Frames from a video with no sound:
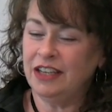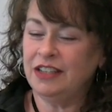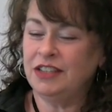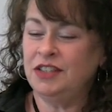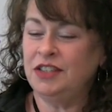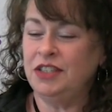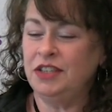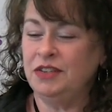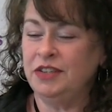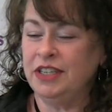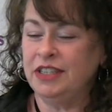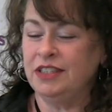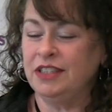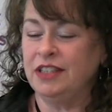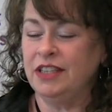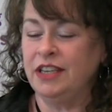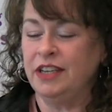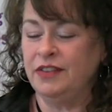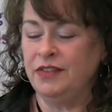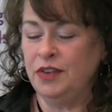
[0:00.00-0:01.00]

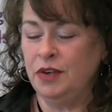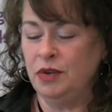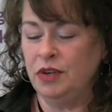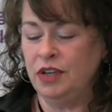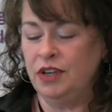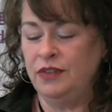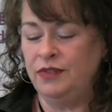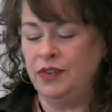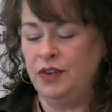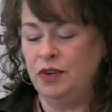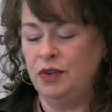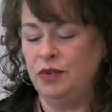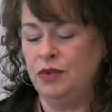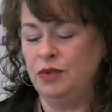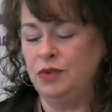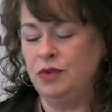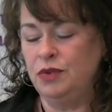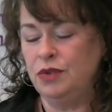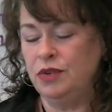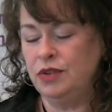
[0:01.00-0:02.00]
seriously, if
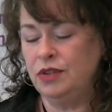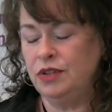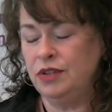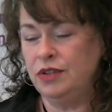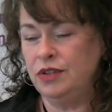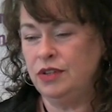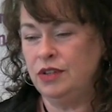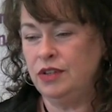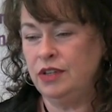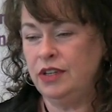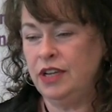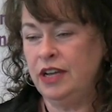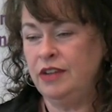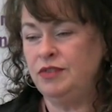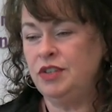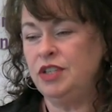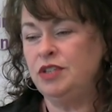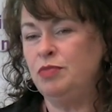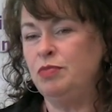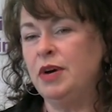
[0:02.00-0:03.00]
you
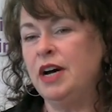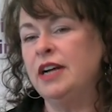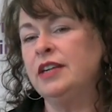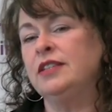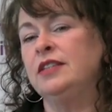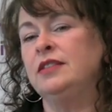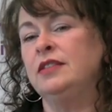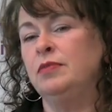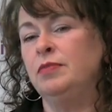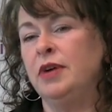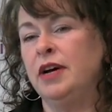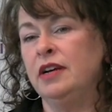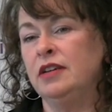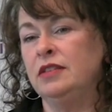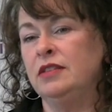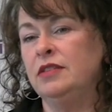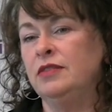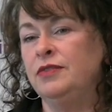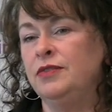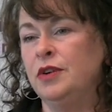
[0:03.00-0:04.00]
have just boxes and
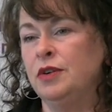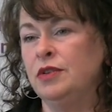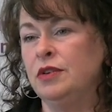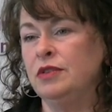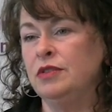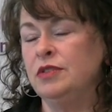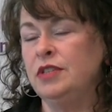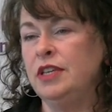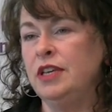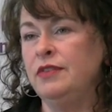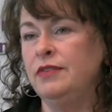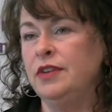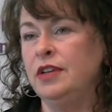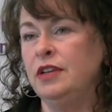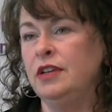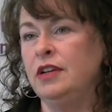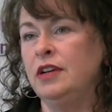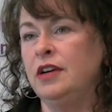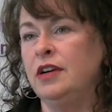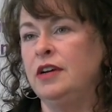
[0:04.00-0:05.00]
boxes of photos,
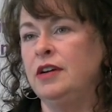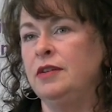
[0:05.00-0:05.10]
even